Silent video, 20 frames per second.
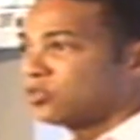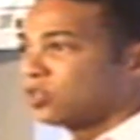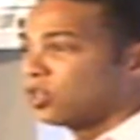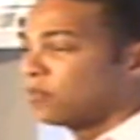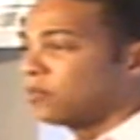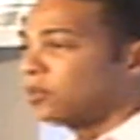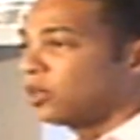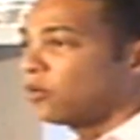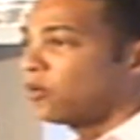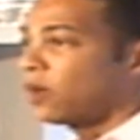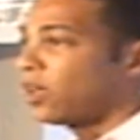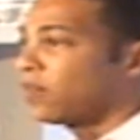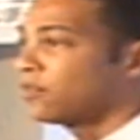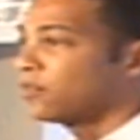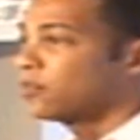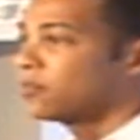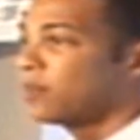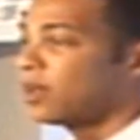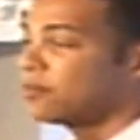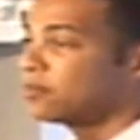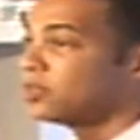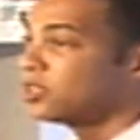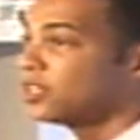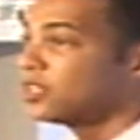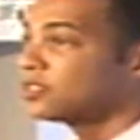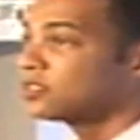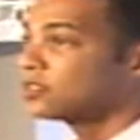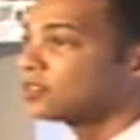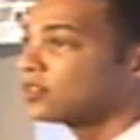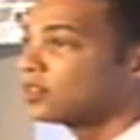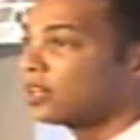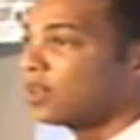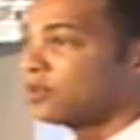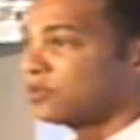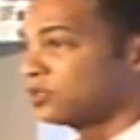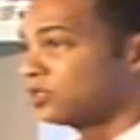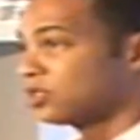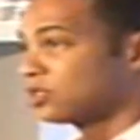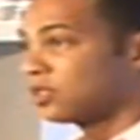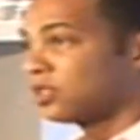took me away from my molester and I
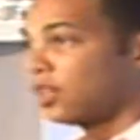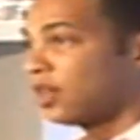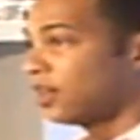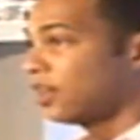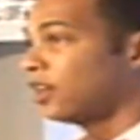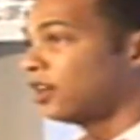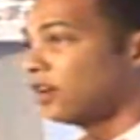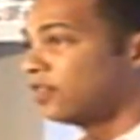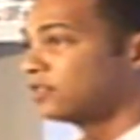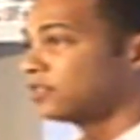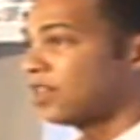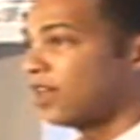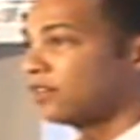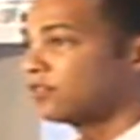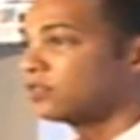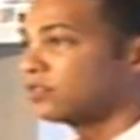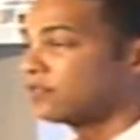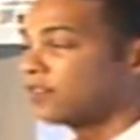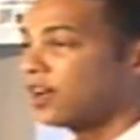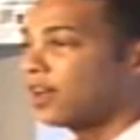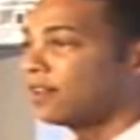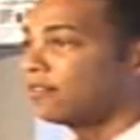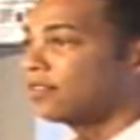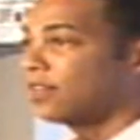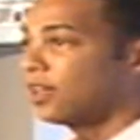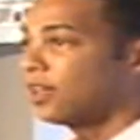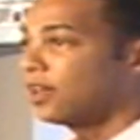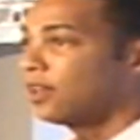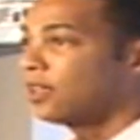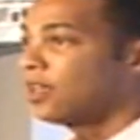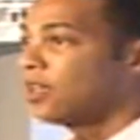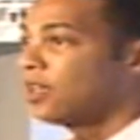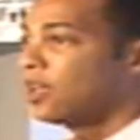was just lucky enough to have survived that.